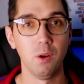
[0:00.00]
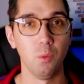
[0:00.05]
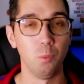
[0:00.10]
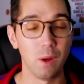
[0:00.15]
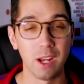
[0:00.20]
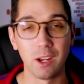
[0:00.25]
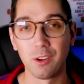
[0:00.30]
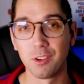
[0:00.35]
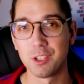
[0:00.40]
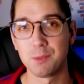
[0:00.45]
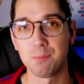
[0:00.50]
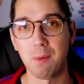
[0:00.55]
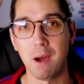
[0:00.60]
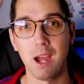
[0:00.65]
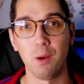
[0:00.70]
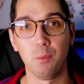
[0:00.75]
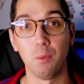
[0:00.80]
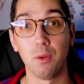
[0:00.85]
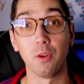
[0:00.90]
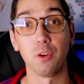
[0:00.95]
winger
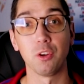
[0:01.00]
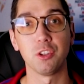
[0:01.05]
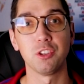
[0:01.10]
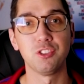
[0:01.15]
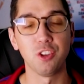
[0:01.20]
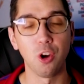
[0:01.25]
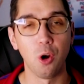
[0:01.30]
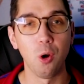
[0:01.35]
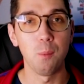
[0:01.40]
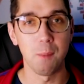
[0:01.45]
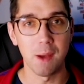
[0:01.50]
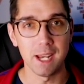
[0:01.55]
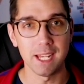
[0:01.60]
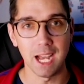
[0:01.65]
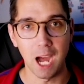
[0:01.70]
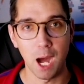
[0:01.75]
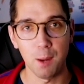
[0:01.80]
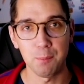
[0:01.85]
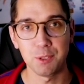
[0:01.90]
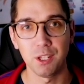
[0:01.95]
spot where there are so
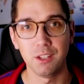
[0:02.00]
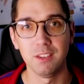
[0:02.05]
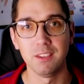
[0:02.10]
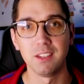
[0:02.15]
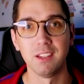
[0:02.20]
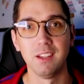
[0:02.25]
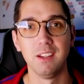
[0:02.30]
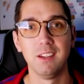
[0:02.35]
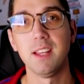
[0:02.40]
many options,